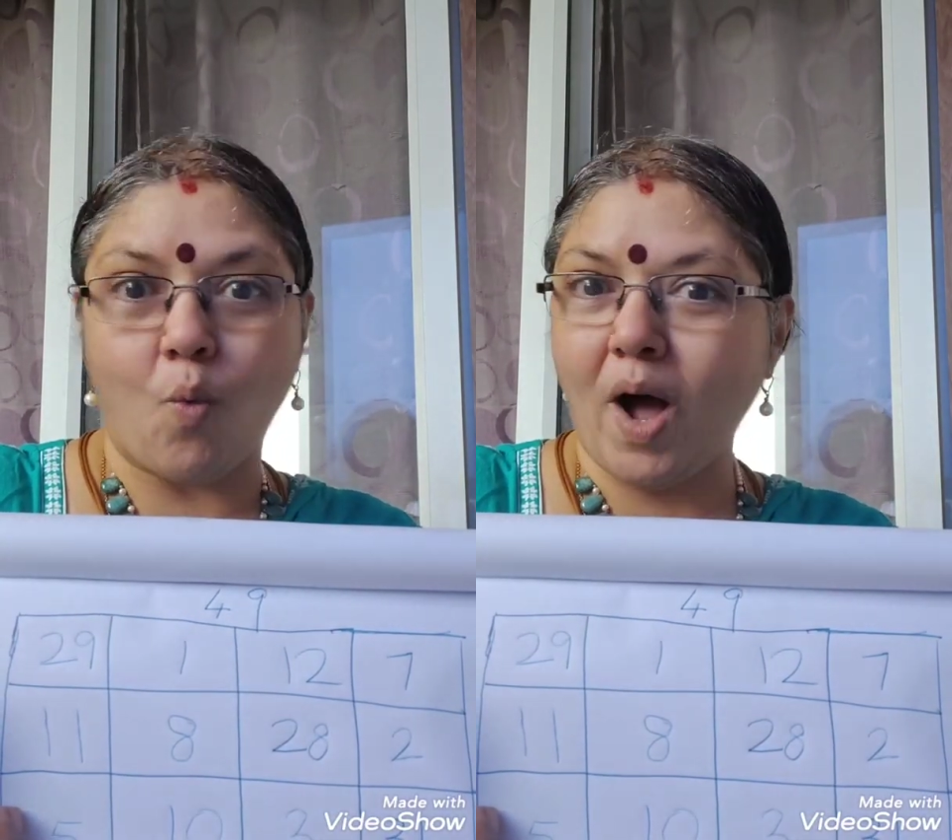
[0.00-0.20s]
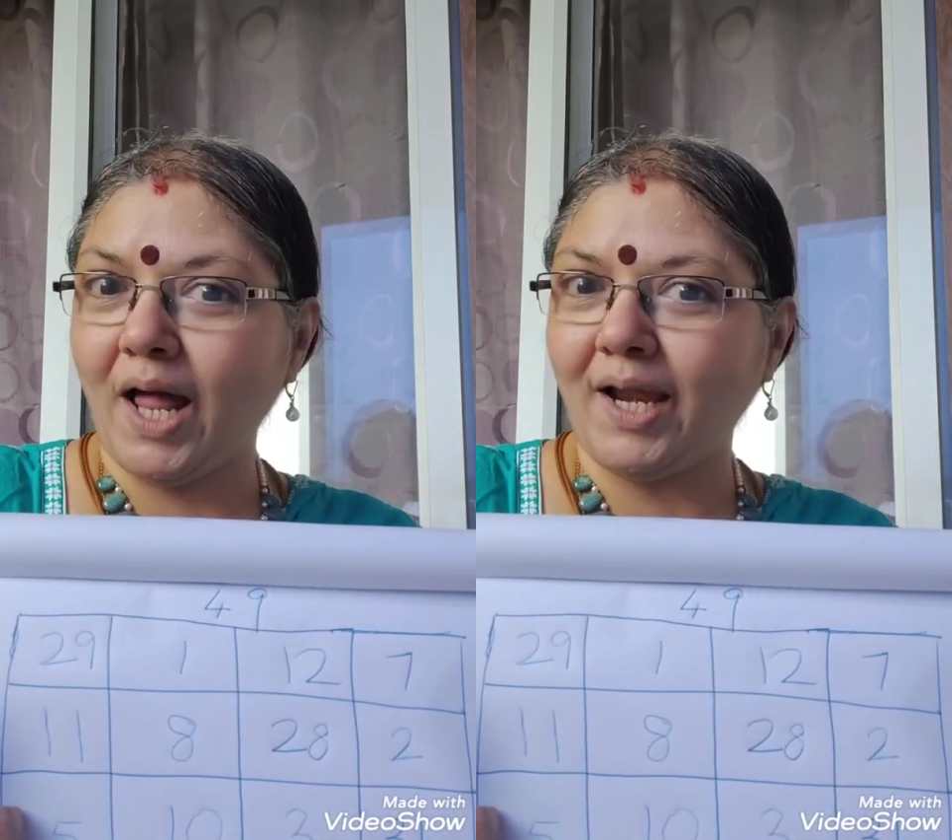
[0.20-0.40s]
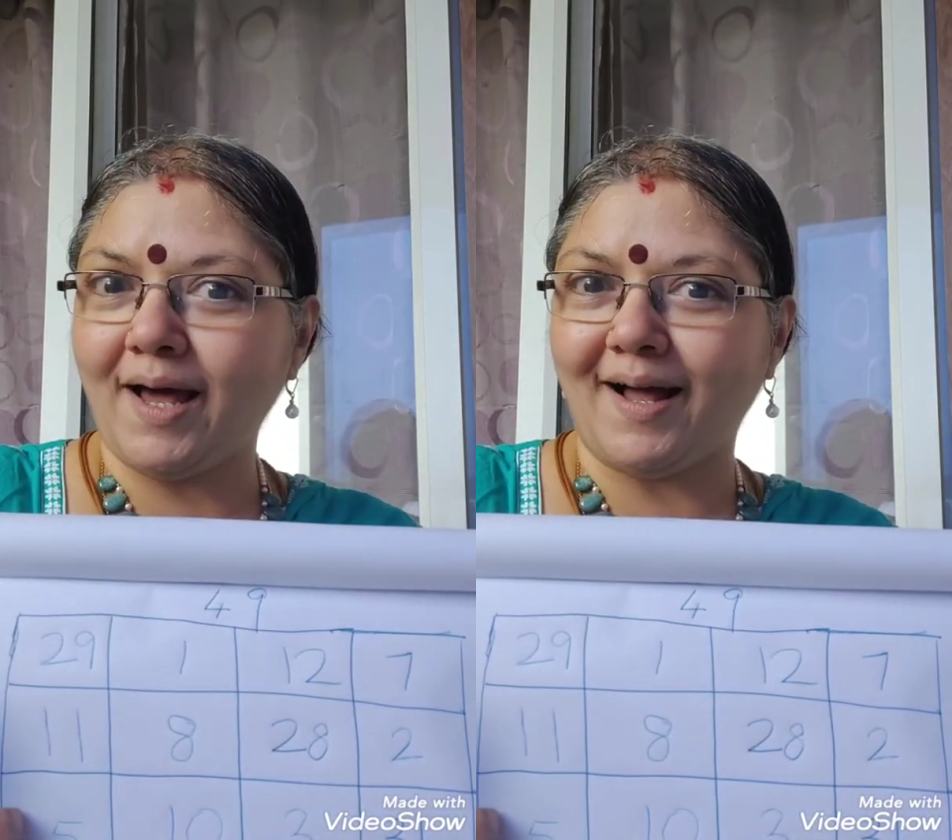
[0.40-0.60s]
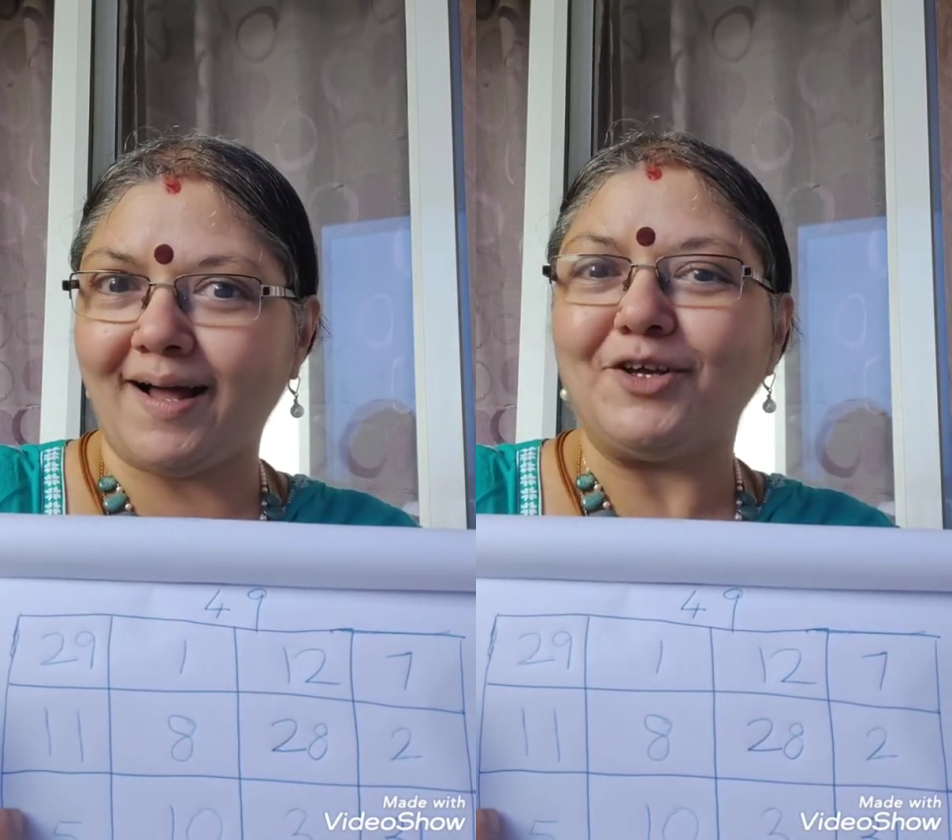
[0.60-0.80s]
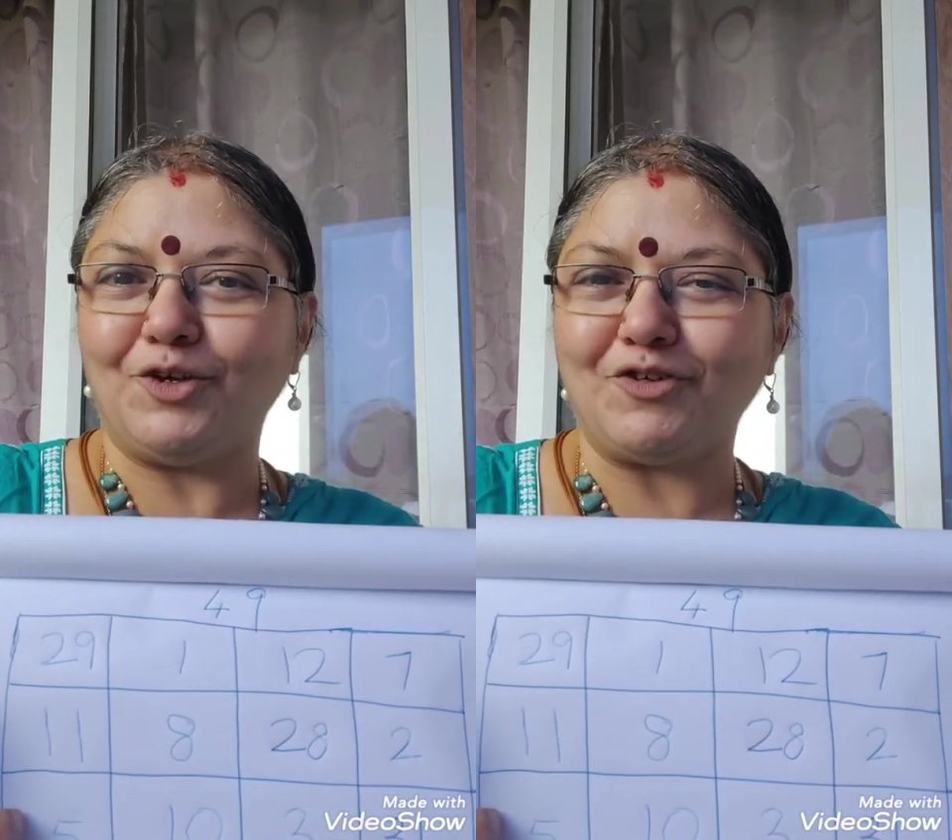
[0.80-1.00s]

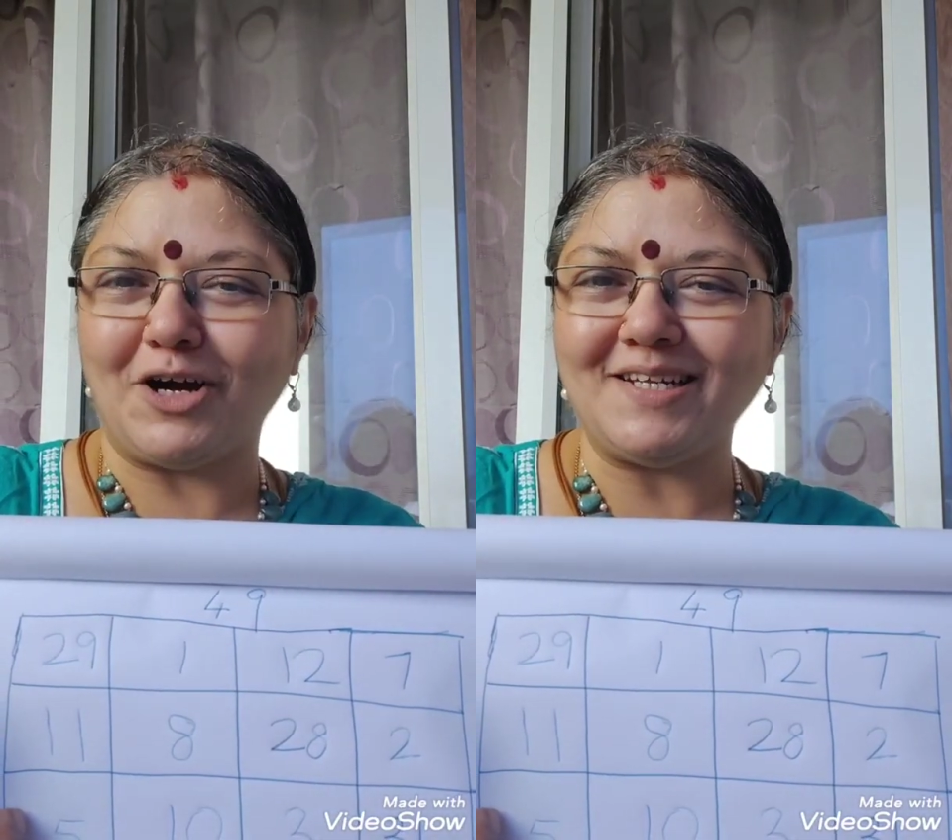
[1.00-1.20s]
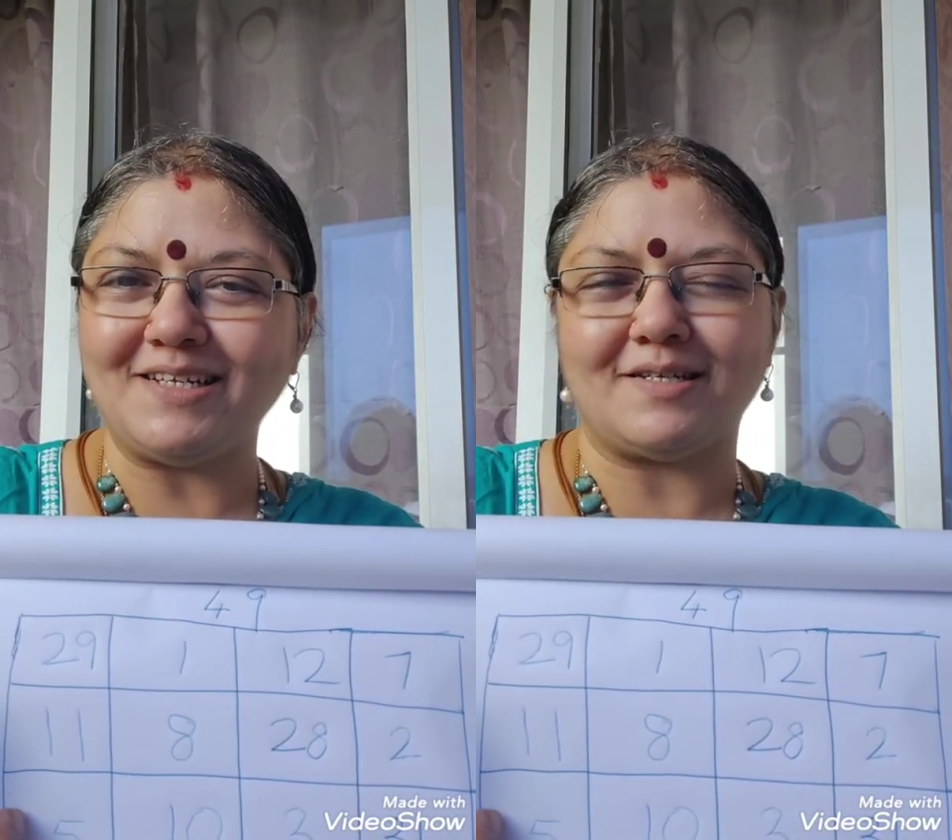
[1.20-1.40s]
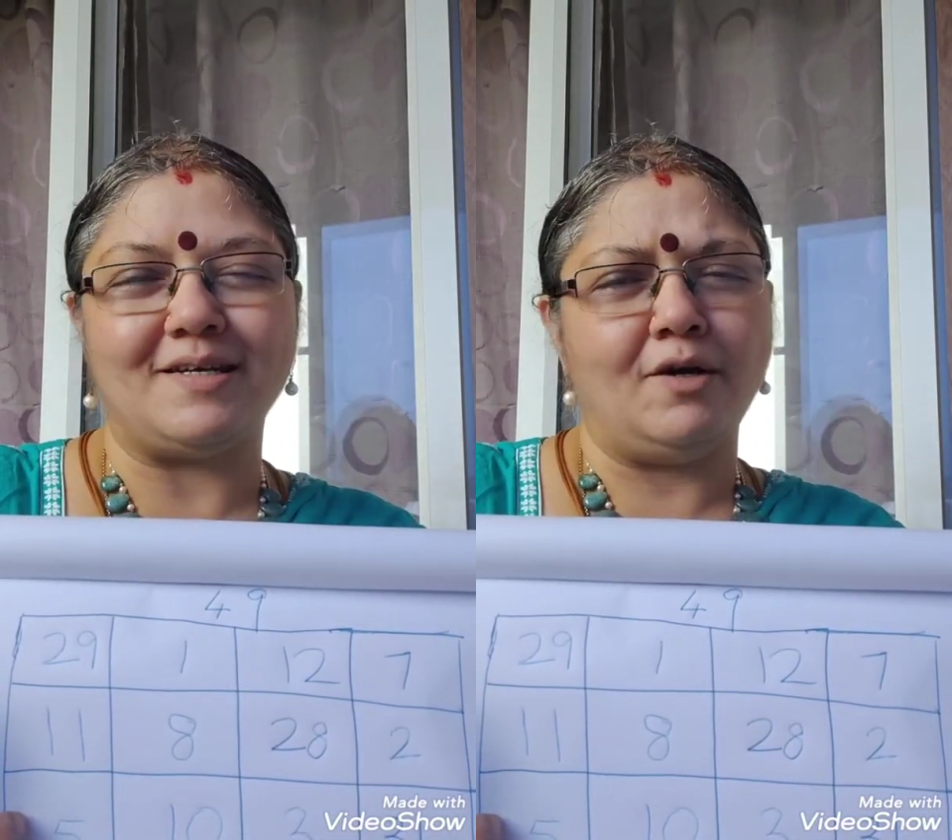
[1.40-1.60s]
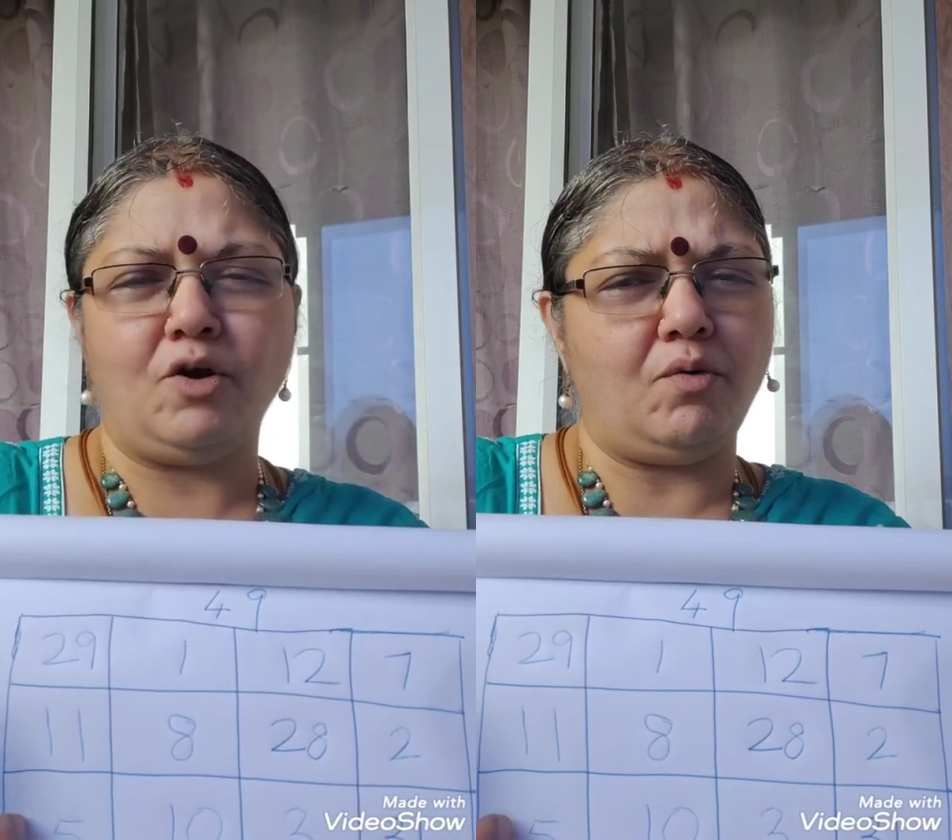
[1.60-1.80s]
Voila! You got it.